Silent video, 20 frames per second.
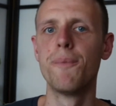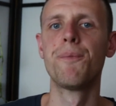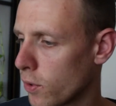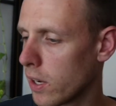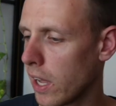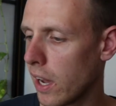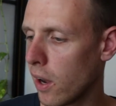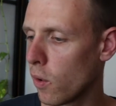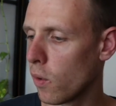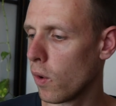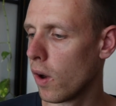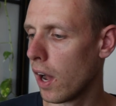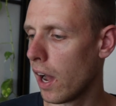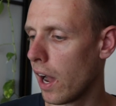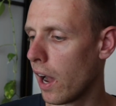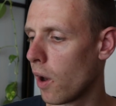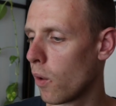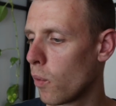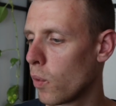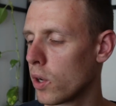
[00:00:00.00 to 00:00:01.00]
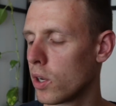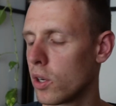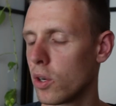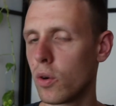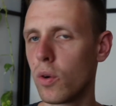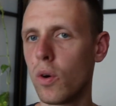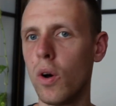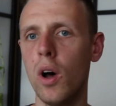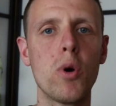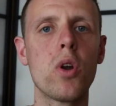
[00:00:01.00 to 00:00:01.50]
For now, I
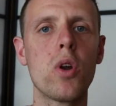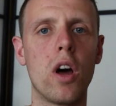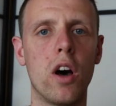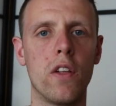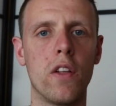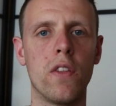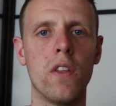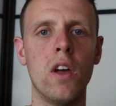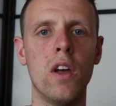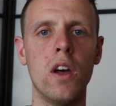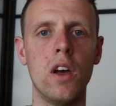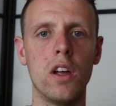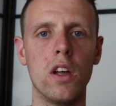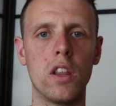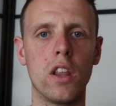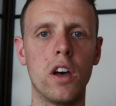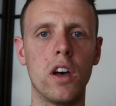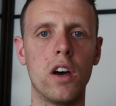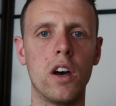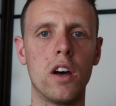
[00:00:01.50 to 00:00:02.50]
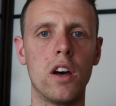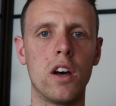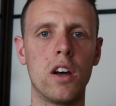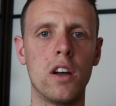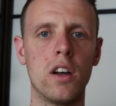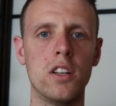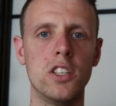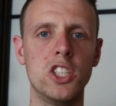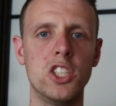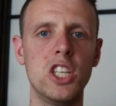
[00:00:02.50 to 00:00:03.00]
will put on
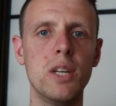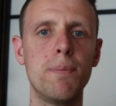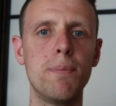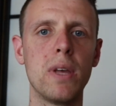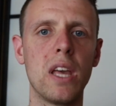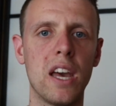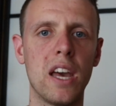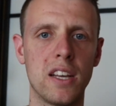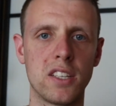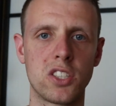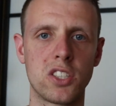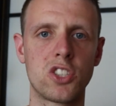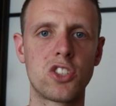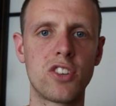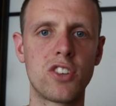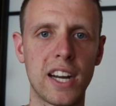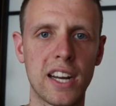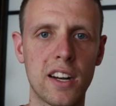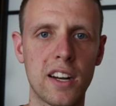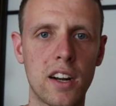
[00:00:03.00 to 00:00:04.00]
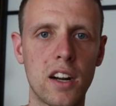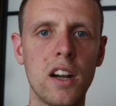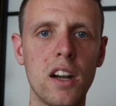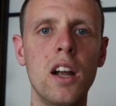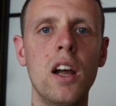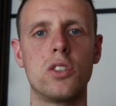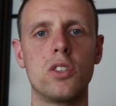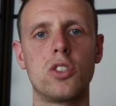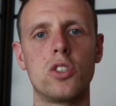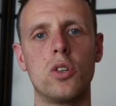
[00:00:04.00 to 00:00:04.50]
the GPS tracker
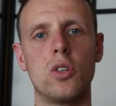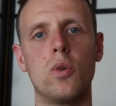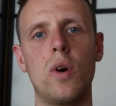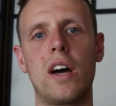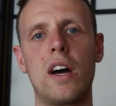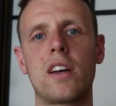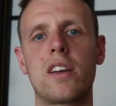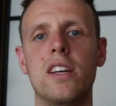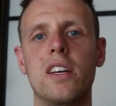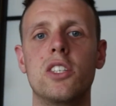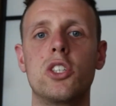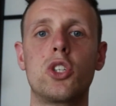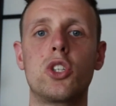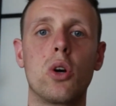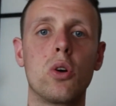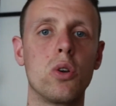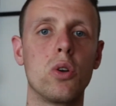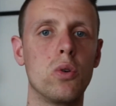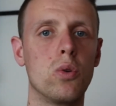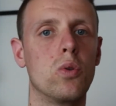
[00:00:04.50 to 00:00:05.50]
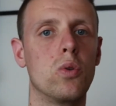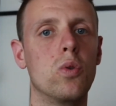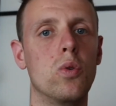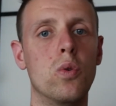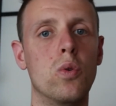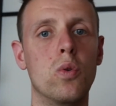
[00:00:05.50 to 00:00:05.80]
so I can show you